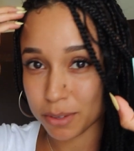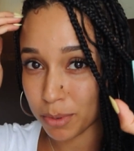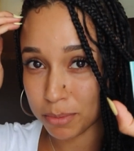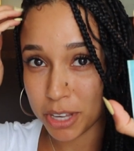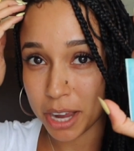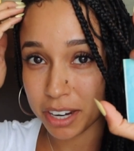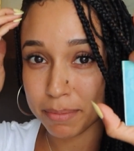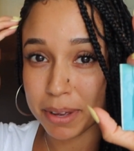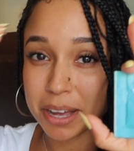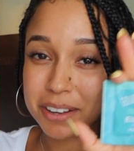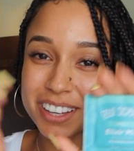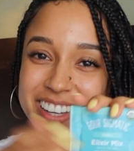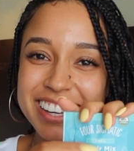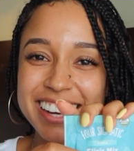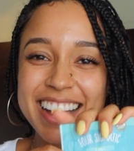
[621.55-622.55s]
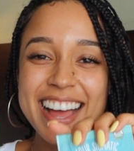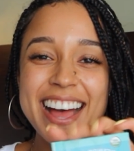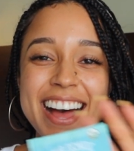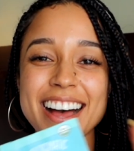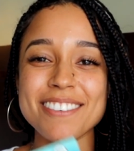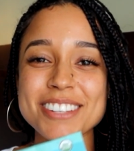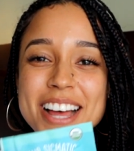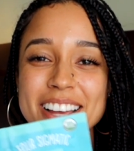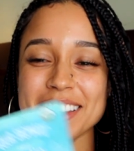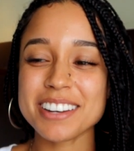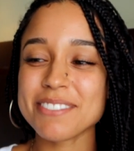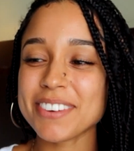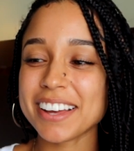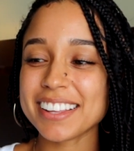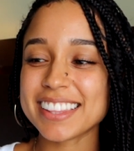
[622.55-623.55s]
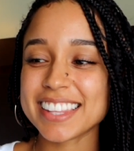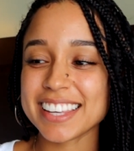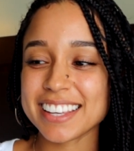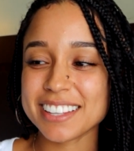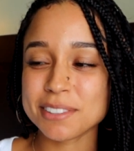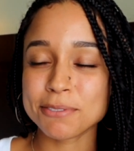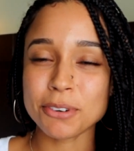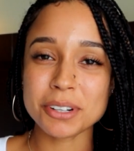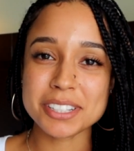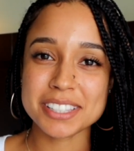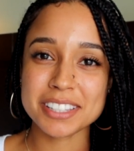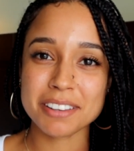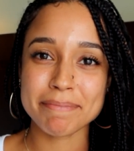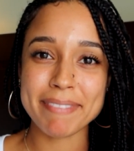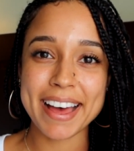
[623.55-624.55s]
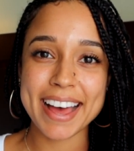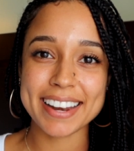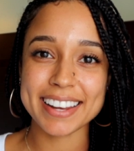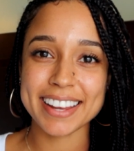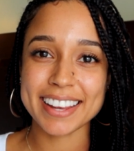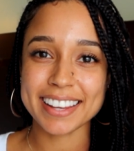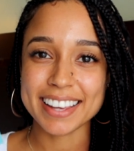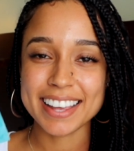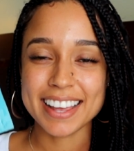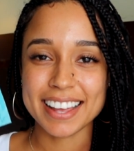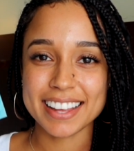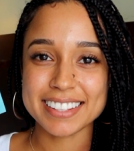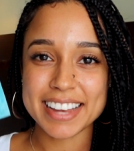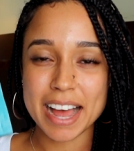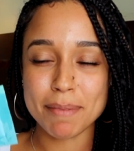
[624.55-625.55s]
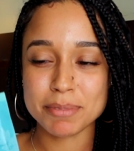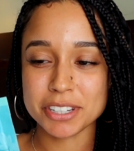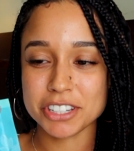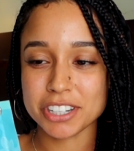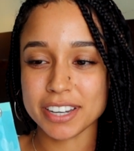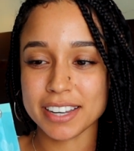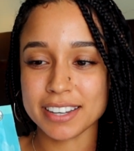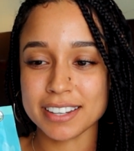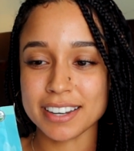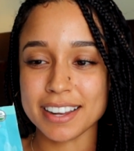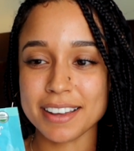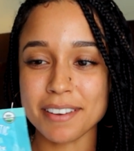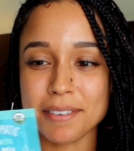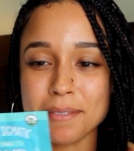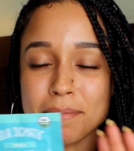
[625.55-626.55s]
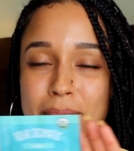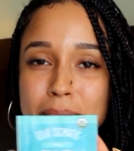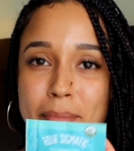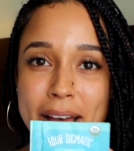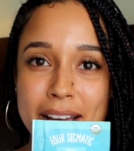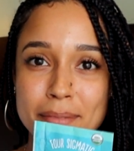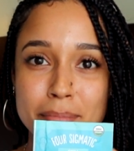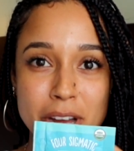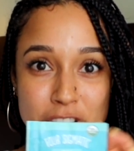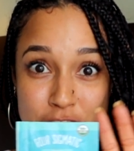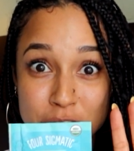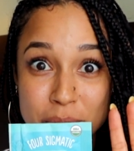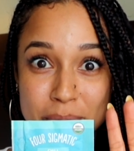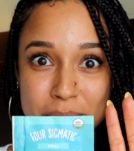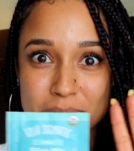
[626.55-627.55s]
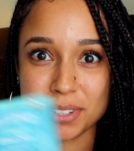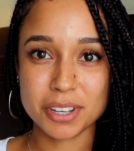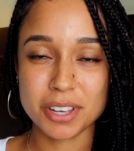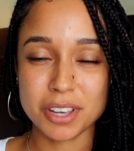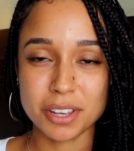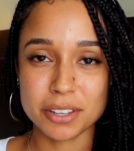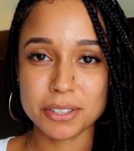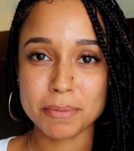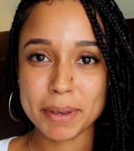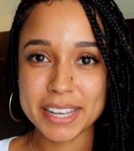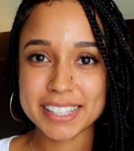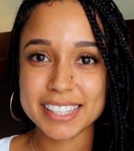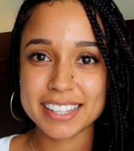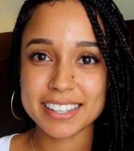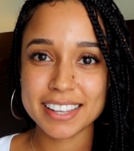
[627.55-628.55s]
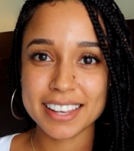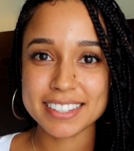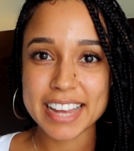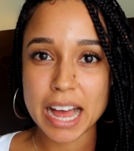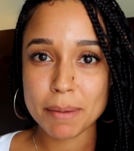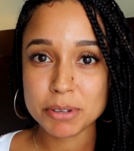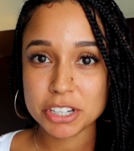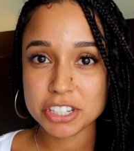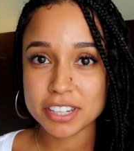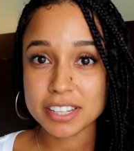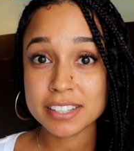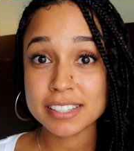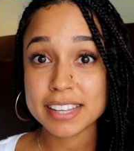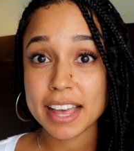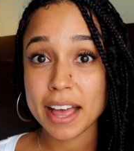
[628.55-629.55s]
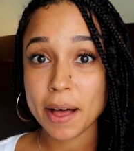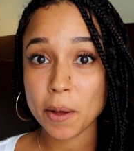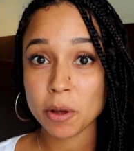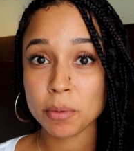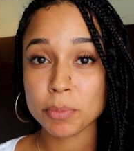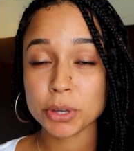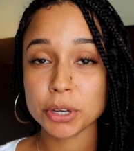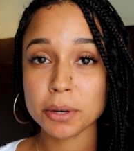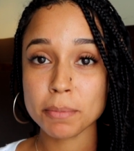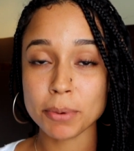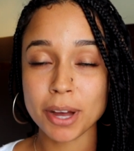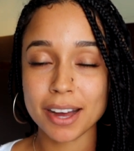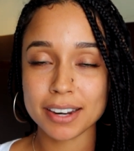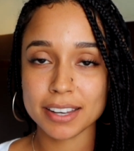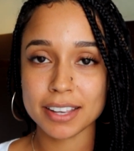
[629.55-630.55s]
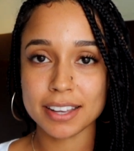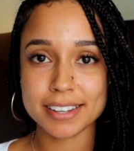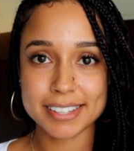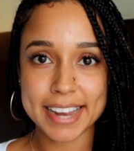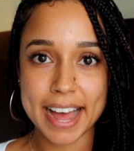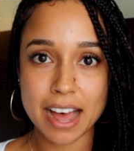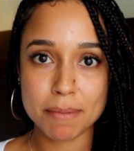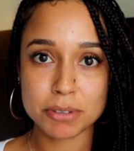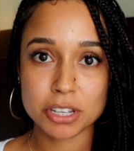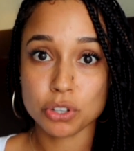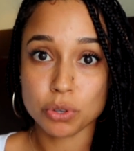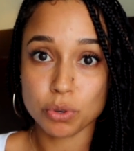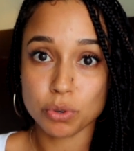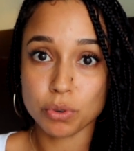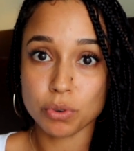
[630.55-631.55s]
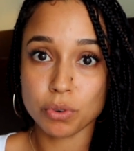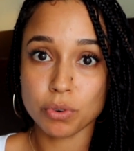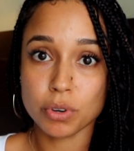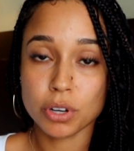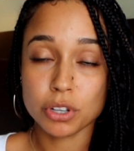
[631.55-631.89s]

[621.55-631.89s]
what I'm talking about. I'm talking about these 4-sigmatic adaptogen mushrooms. So basically, adaptogens help your body adapt to